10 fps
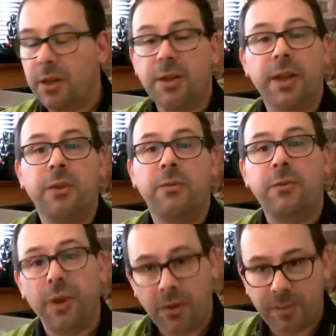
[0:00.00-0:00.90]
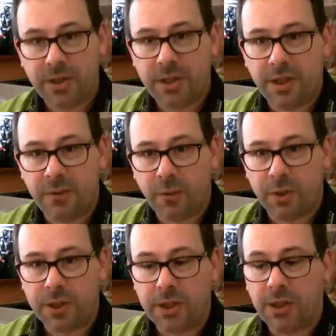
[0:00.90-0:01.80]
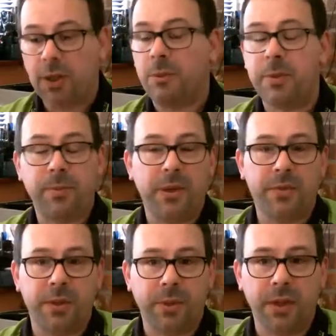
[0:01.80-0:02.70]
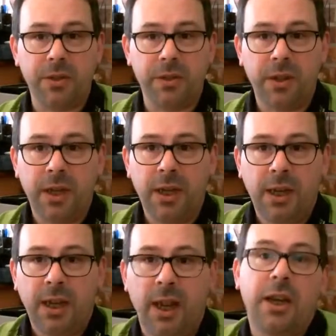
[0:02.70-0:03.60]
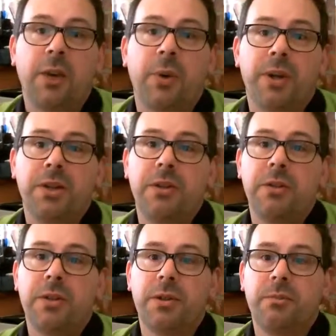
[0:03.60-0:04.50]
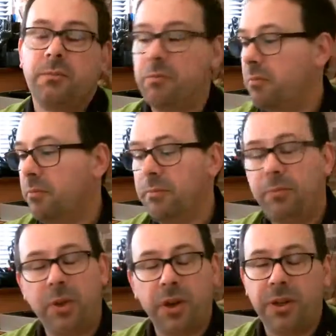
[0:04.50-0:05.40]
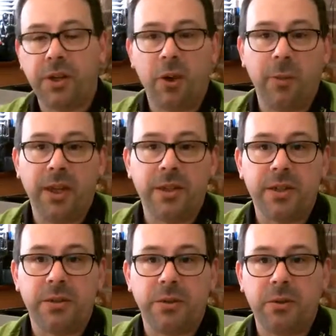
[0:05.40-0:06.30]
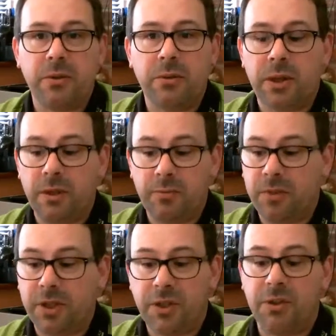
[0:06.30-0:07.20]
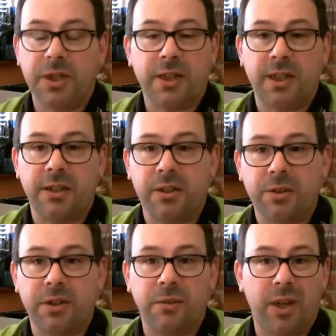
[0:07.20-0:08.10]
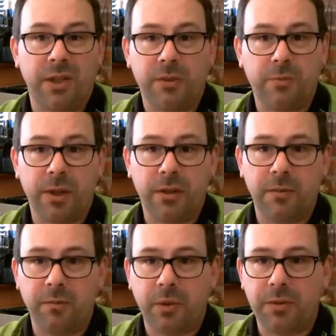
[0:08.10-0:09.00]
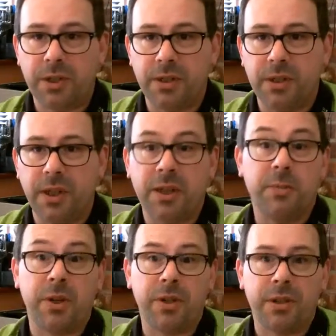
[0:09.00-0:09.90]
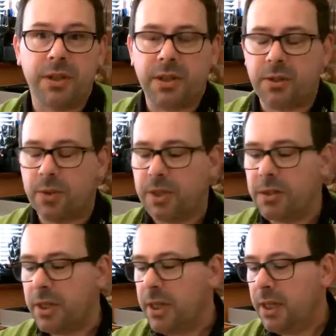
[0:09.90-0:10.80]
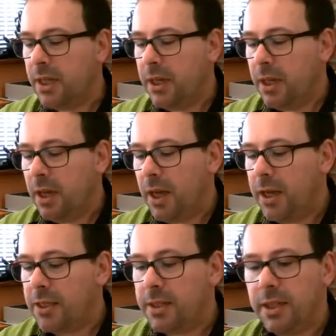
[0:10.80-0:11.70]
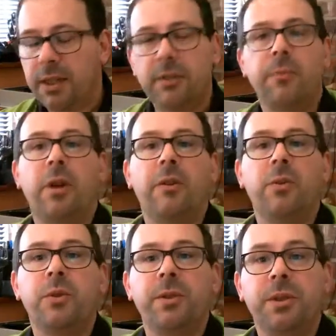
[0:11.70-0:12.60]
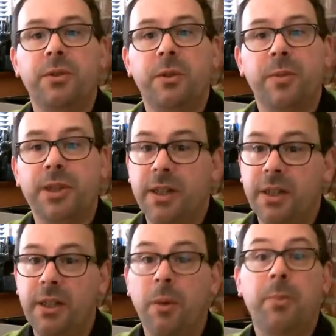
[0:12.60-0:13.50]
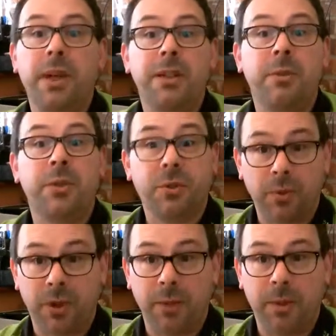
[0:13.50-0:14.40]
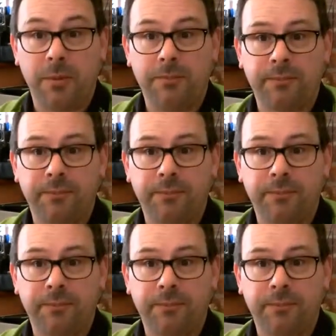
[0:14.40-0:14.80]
So thank you very much indeed for watching. I hope it's been of some use. Any questions, put it in the comments, or just contact Arrowsocks direct. Obviously they're the experts in the situation. And I've also been told that I must say, please subscribe.